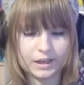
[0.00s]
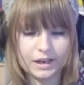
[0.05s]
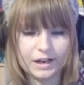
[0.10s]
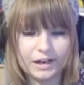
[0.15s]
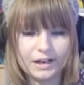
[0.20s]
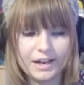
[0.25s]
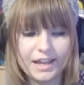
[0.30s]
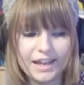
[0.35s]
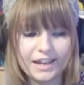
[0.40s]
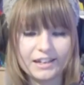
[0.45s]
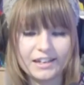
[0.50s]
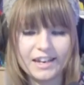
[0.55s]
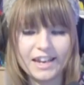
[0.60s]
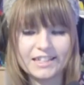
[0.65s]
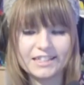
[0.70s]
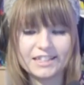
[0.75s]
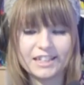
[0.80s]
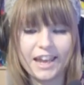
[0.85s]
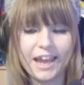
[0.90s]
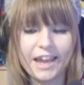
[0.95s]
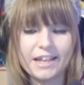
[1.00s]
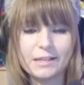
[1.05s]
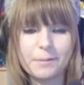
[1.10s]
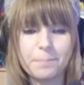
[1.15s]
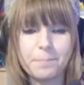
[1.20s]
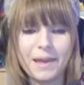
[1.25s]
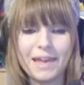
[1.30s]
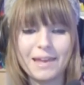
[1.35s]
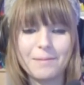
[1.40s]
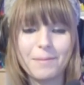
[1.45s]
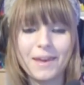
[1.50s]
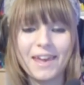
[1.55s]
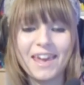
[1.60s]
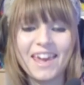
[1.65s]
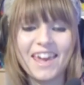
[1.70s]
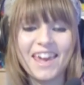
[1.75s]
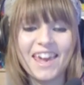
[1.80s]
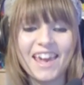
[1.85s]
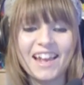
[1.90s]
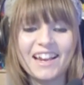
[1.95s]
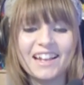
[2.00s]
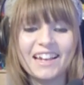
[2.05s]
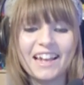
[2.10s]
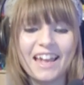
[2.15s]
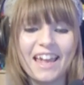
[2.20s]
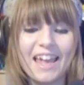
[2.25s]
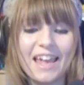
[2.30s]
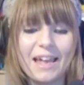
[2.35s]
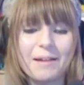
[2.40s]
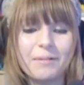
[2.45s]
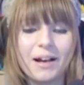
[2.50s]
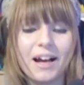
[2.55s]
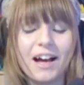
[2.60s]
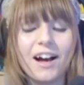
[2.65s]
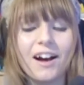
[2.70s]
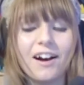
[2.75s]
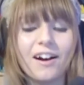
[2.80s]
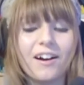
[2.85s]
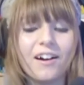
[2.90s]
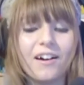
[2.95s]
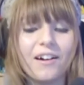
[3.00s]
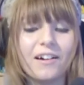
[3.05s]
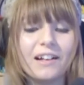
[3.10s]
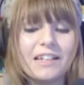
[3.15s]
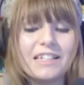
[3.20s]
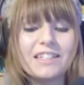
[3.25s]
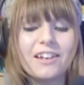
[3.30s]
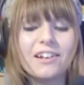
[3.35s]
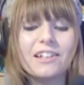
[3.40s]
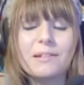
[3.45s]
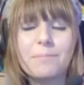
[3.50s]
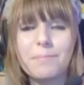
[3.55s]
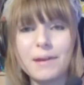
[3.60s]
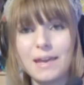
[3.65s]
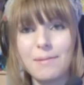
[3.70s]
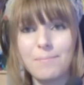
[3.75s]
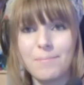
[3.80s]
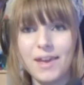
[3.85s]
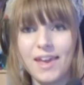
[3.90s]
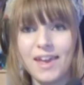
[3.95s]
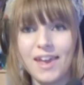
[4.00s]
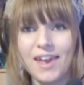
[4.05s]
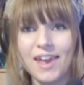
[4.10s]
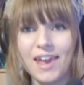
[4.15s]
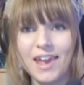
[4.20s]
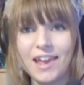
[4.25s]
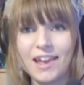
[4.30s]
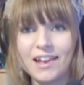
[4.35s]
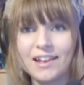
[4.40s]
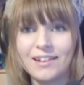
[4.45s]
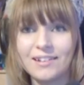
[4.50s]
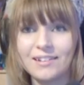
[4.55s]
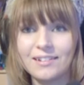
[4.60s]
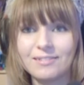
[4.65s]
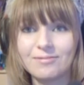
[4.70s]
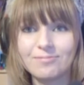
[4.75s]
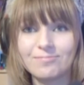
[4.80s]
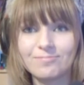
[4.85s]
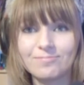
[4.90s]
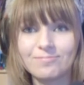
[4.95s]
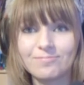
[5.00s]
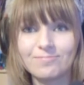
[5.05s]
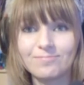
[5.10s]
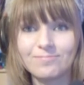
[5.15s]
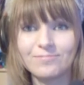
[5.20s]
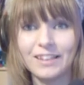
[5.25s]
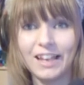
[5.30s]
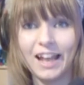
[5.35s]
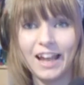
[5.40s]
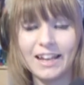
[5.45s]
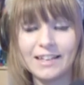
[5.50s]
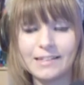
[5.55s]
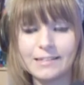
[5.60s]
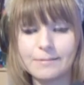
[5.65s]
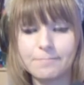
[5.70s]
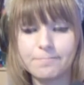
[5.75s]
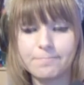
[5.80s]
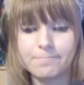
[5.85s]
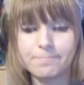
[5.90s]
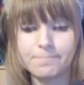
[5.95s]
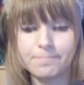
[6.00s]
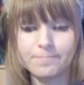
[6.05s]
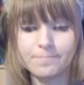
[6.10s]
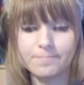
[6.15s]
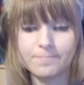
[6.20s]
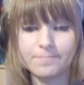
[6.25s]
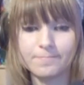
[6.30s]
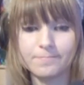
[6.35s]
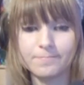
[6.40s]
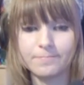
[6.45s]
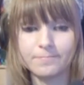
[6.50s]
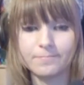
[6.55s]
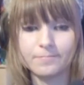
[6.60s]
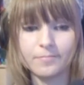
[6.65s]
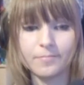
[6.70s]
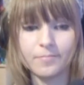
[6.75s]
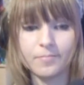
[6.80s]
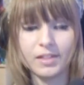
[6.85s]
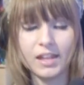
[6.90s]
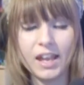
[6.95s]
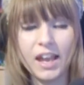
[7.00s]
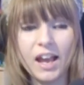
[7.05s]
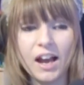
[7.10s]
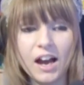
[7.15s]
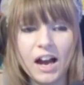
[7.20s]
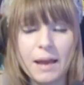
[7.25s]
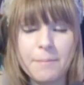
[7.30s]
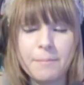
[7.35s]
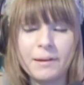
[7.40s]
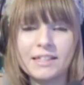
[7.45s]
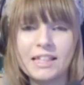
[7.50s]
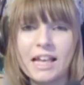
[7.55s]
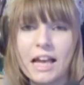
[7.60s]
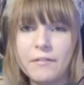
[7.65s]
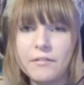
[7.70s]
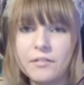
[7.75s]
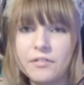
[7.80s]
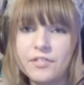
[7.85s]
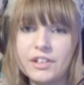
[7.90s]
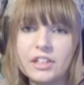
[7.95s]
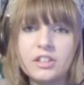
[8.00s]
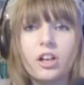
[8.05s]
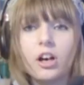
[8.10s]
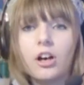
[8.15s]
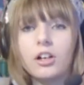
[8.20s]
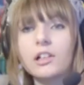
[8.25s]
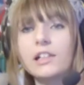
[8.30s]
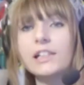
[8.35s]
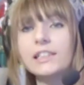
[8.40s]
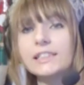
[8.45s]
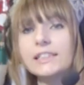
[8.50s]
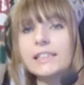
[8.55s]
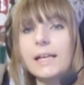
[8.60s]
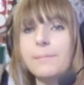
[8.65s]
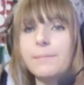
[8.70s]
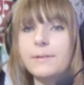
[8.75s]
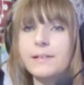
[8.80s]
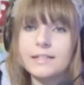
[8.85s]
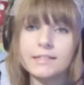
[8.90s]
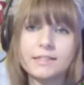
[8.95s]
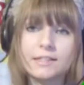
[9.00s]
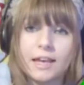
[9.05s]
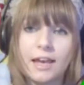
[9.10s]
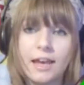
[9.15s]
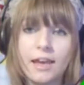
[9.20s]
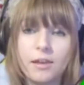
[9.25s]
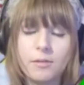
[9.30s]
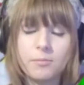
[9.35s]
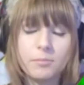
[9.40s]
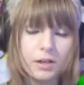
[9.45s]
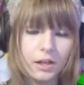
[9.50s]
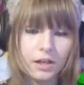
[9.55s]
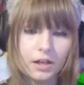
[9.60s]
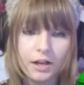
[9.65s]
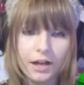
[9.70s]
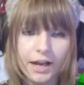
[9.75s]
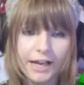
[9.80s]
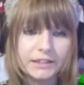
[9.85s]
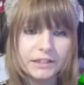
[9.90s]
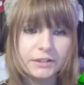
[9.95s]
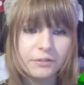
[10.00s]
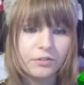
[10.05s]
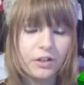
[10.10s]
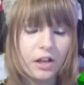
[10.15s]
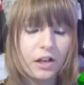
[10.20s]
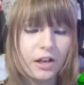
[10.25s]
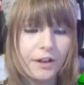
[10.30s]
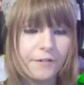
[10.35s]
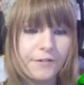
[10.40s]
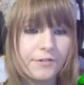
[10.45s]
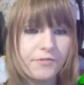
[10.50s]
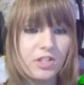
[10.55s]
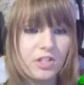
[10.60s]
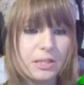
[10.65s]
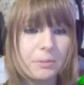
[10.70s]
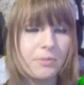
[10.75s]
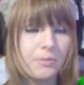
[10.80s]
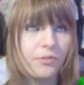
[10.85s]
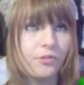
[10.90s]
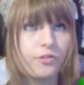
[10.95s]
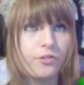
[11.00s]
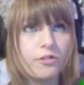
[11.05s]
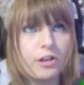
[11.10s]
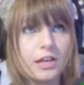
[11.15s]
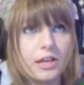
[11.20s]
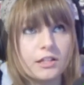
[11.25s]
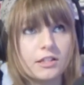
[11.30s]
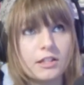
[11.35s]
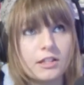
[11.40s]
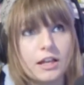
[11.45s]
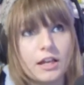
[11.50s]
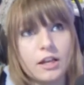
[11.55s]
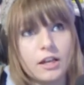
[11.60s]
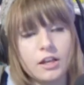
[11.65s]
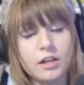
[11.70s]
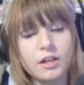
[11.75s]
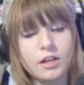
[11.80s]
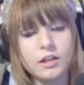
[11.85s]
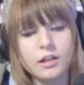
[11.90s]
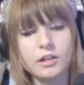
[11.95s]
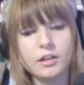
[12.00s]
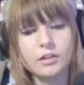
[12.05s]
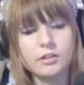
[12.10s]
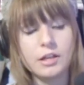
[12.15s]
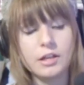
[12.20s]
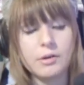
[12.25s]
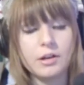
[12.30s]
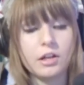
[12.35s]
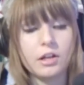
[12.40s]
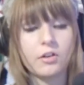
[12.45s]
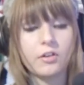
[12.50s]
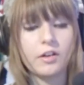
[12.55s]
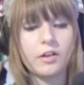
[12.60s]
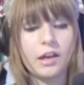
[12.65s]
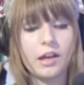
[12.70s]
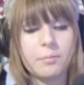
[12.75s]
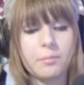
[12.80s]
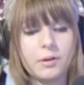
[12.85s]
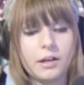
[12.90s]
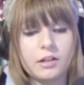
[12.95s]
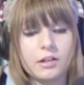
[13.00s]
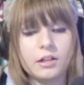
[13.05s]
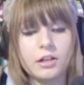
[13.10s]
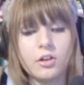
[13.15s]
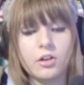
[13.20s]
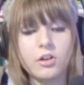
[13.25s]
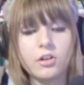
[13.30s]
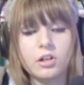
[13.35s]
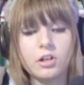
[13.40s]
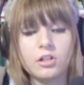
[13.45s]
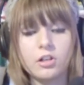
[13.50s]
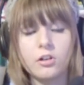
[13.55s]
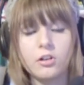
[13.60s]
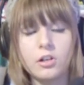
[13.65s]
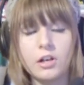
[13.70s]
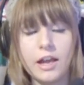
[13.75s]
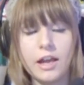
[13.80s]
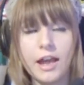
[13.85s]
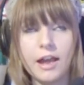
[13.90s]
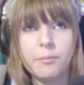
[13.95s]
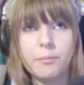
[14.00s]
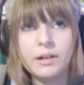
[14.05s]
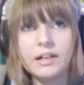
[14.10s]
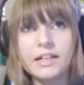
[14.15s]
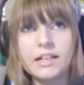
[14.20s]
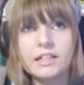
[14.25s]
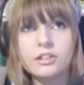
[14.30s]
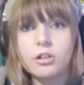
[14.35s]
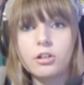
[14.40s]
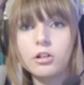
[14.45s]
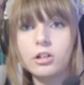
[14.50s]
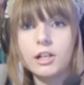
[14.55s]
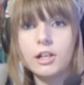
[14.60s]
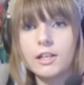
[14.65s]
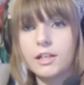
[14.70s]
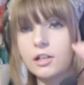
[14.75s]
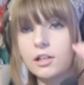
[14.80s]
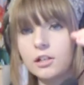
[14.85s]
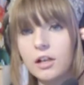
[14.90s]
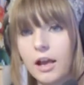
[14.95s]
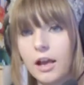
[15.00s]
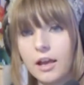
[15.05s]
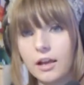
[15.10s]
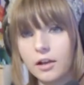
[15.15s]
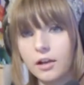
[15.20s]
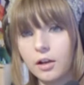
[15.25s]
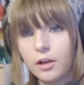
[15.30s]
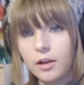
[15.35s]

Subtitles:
Link needs to go to pee-pee! Look at him! Aw, he's going to pee-pee. Nice. I miss having the toddler step in this game. That's something I love in The Sims 3, is that they're in a crib, and then they go in a toddler, and when they're a toddler, you can, like,